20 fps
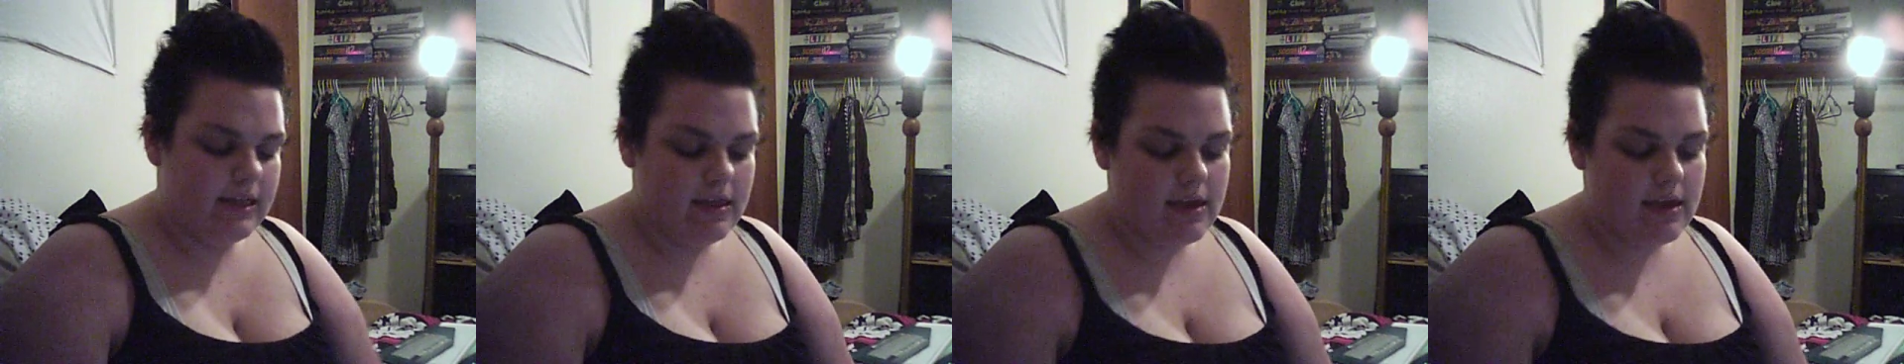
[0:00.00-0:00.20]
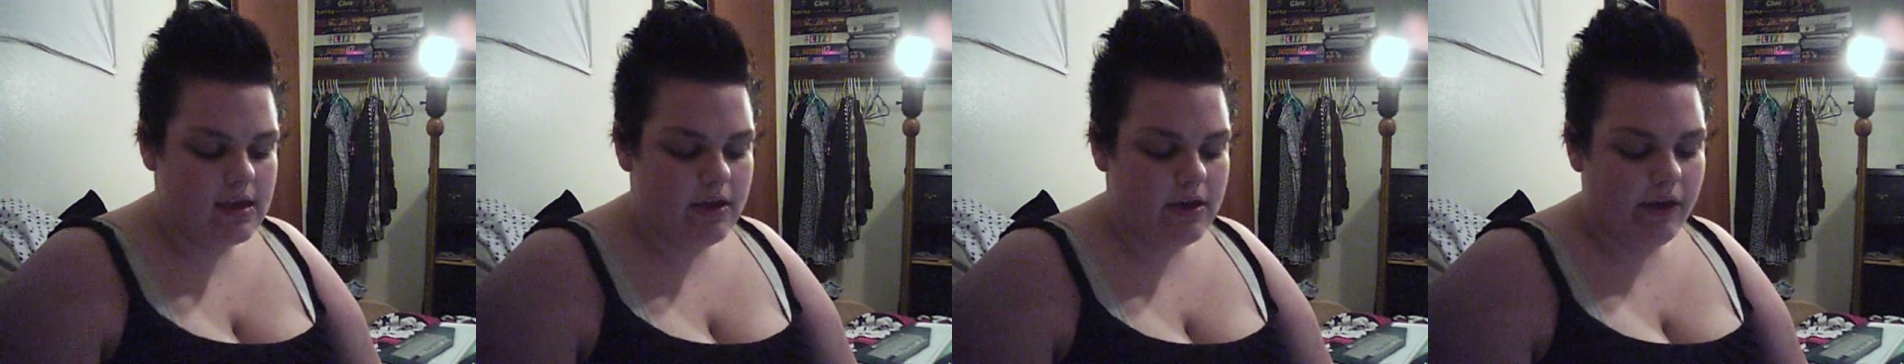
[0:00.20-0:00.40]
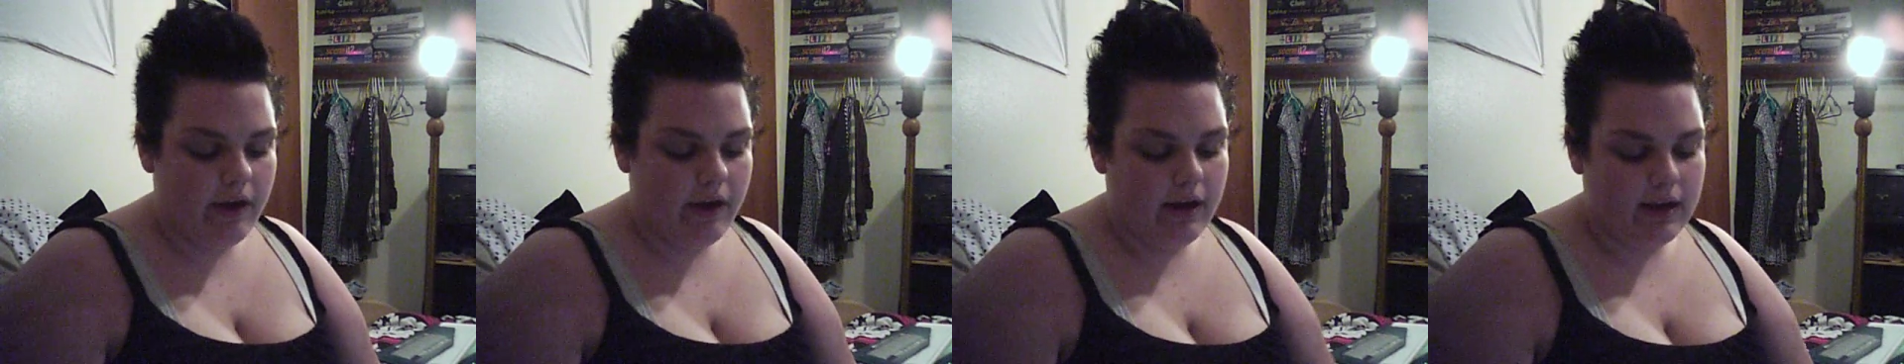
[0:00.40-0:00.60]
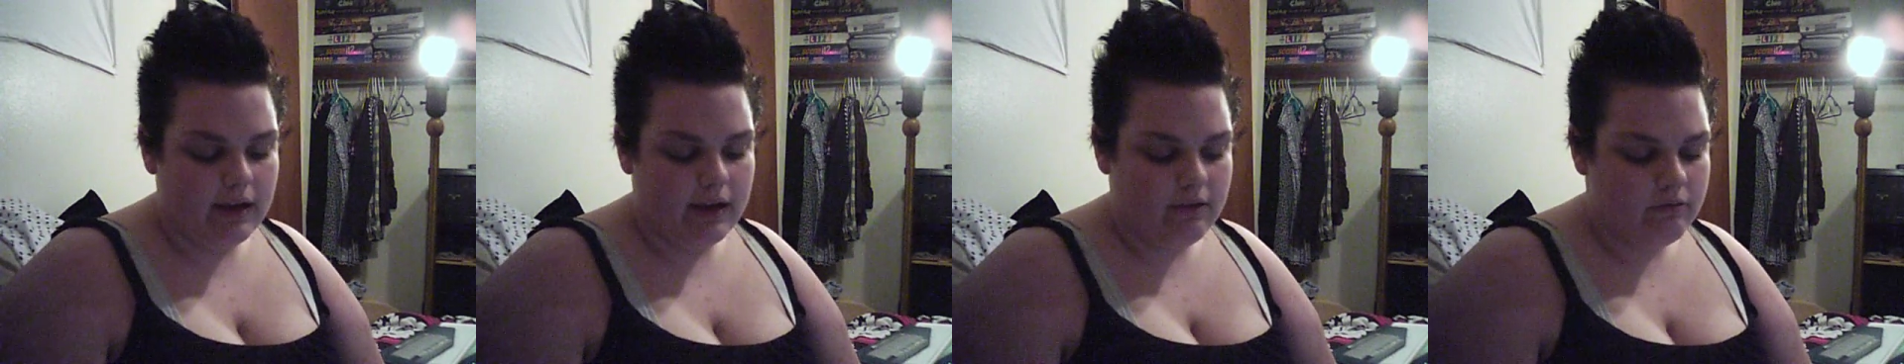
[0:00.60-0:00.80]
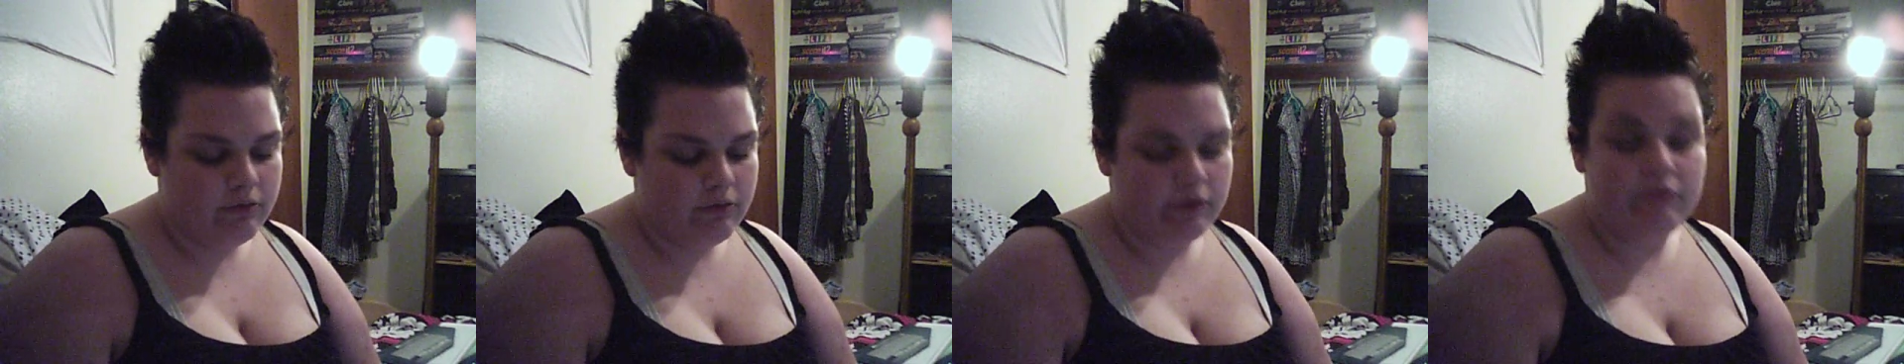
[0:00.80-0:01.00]
the ER
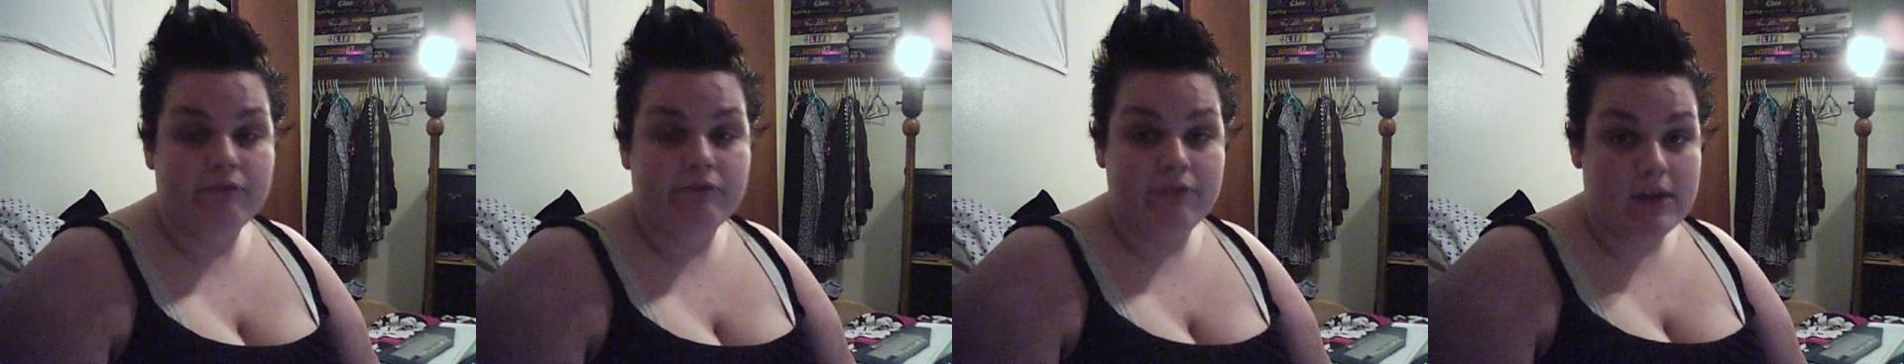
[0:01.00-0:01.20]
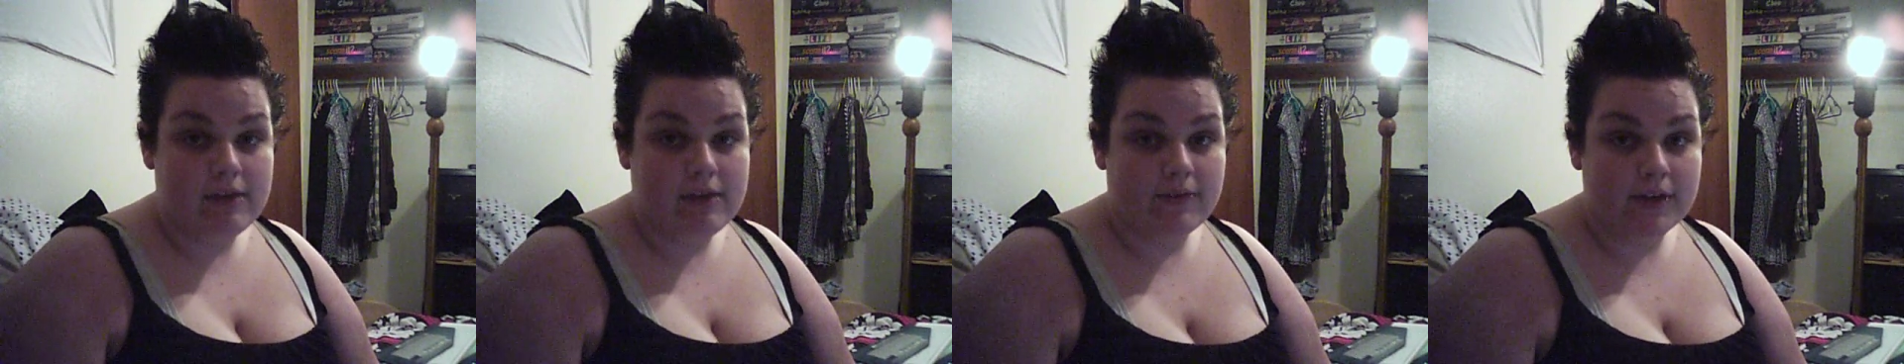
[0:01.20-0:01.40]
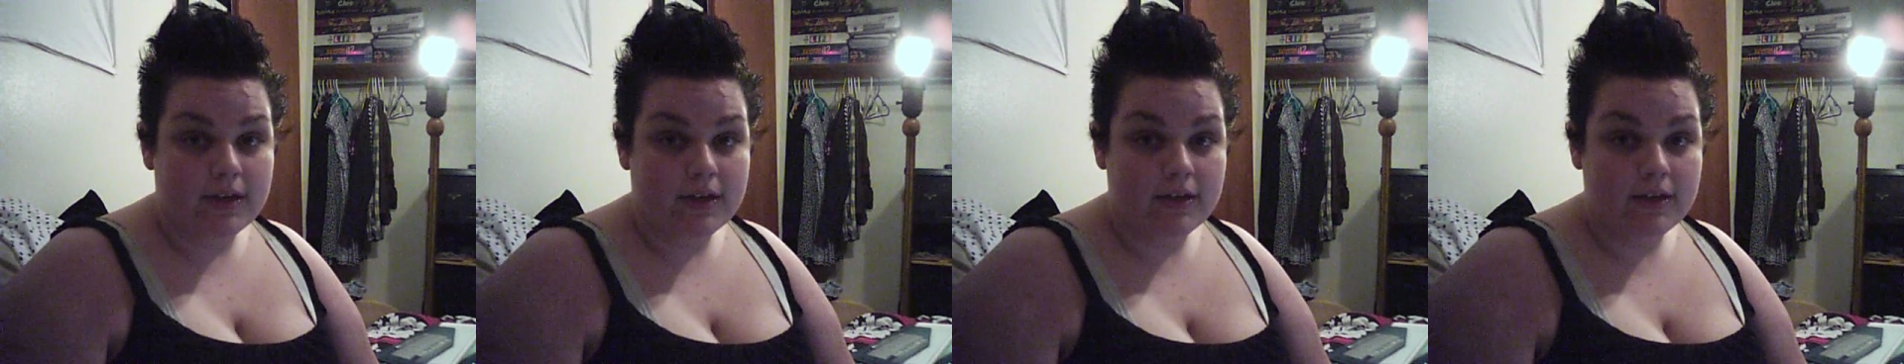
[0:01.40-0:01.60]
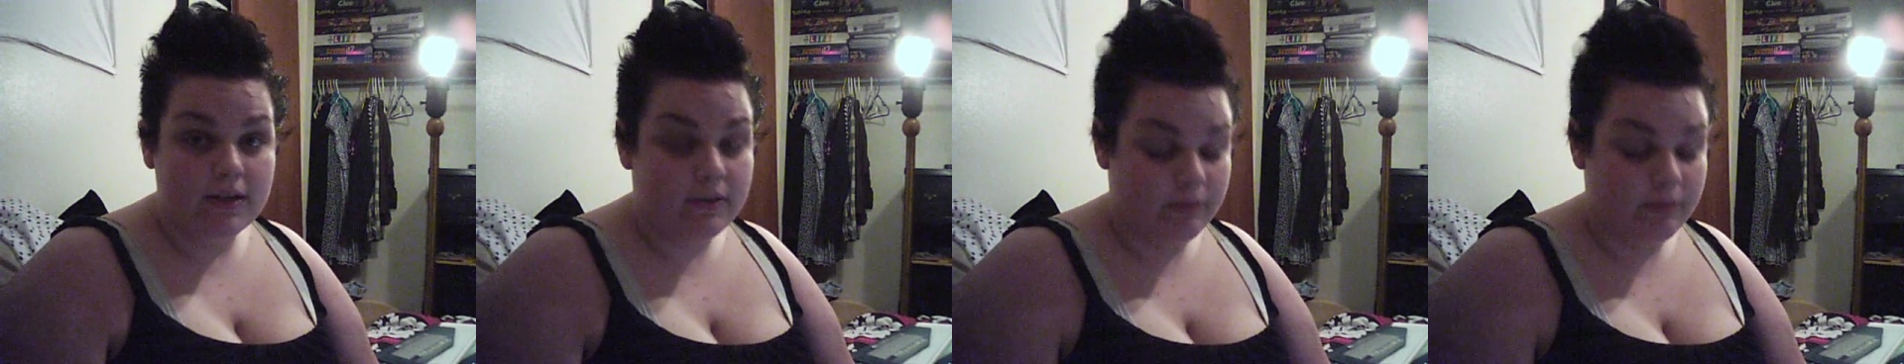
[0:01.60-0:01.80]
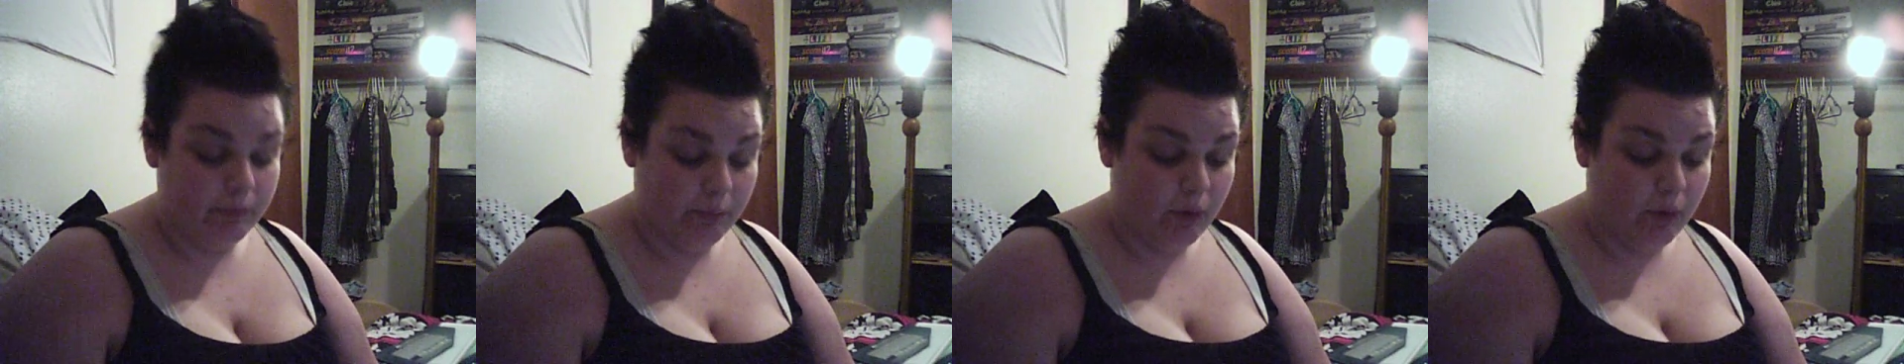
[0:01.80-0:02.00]
again for fever,
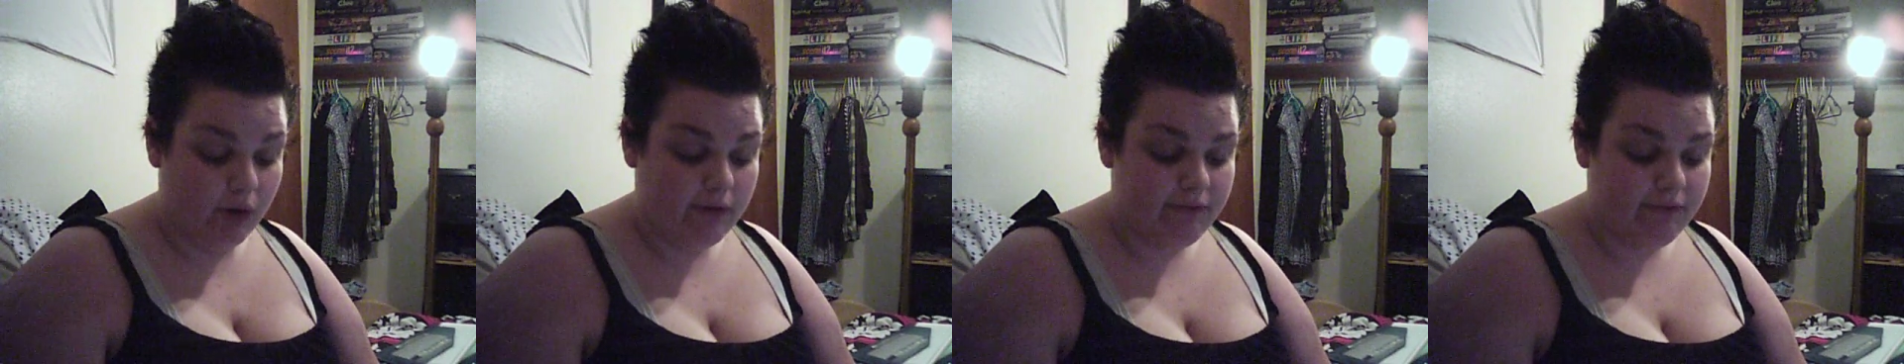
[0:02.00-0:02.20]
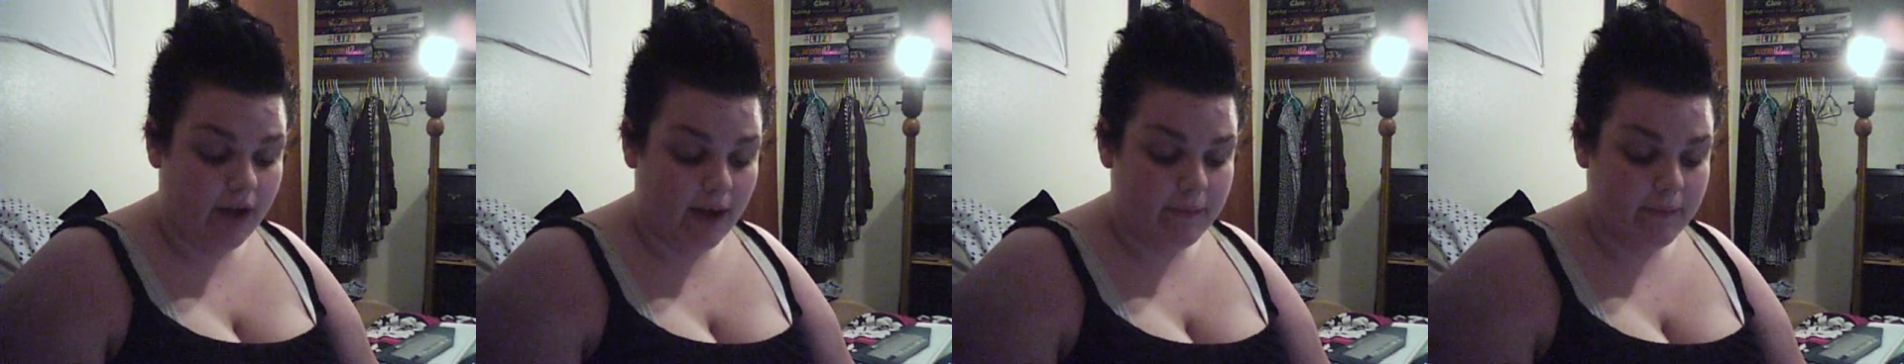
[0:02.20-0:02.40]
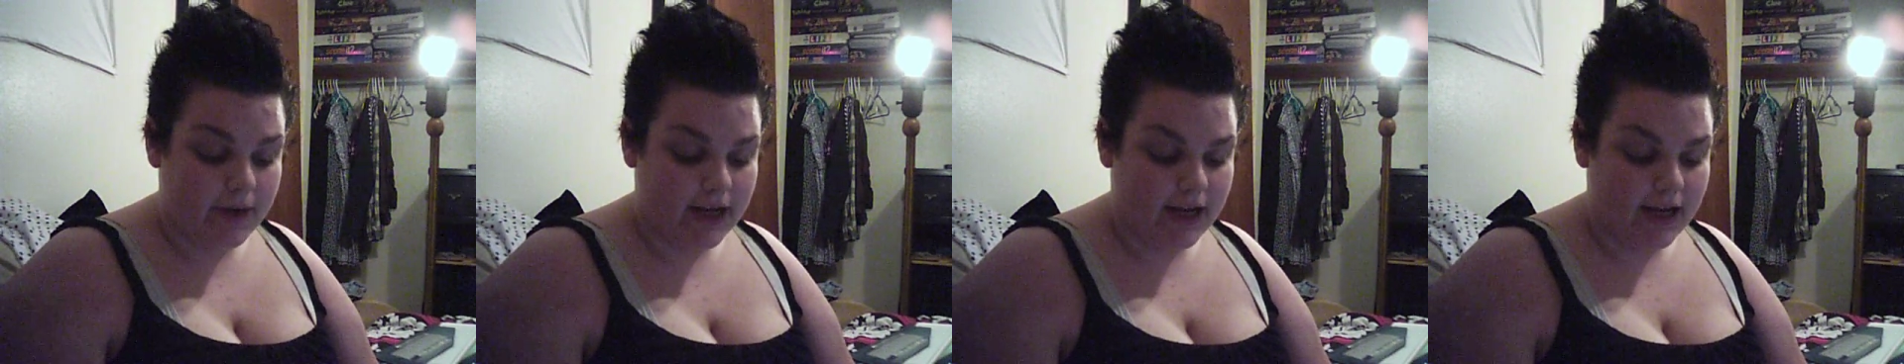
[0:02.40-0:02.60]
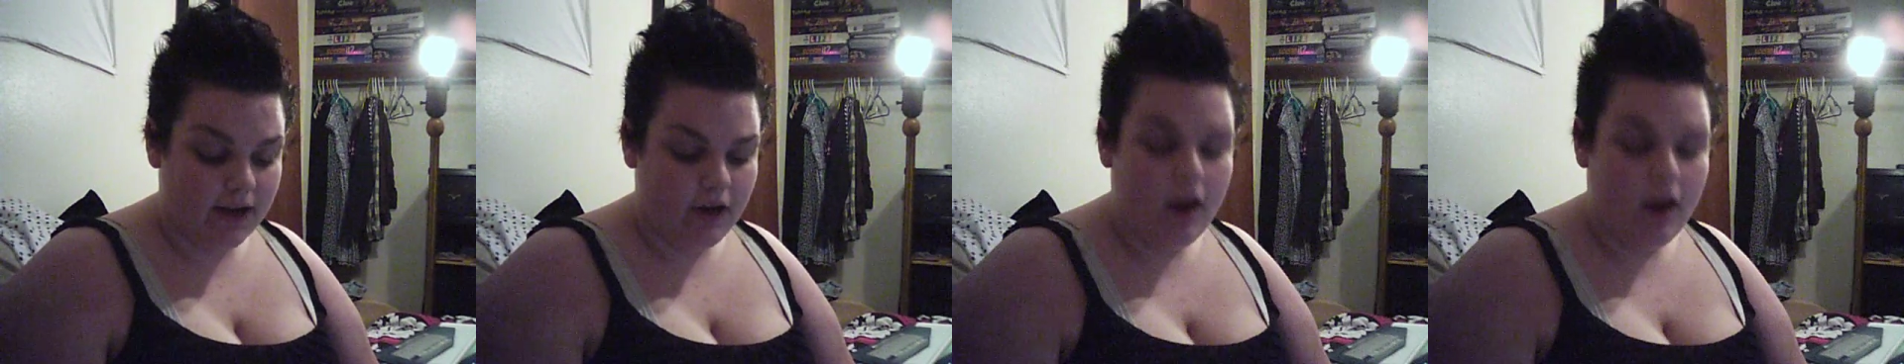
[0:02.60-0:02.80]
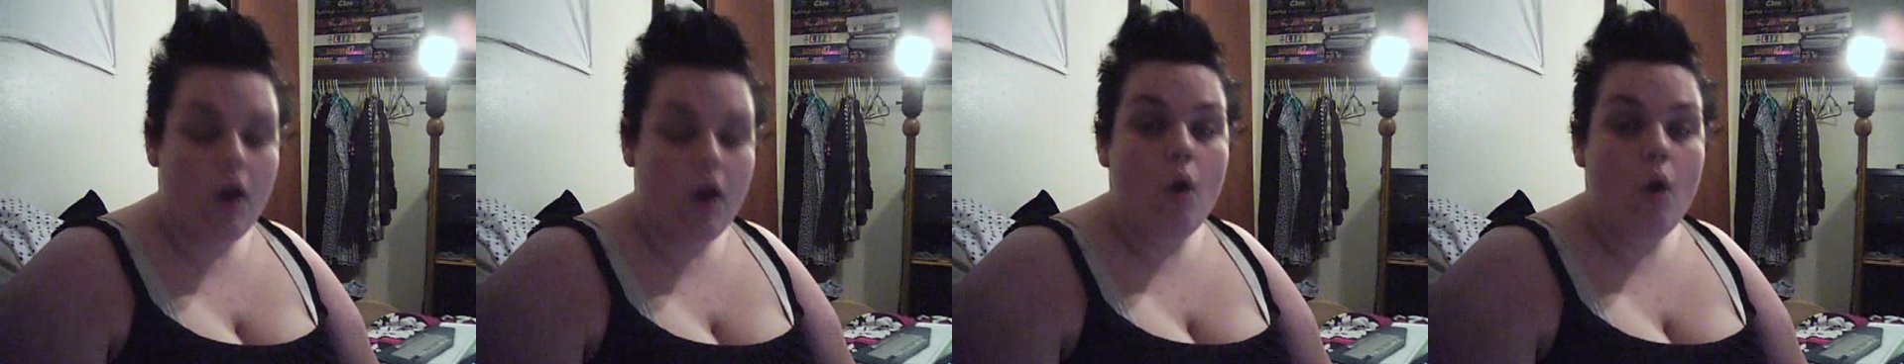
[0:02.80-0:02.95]
more vomiting,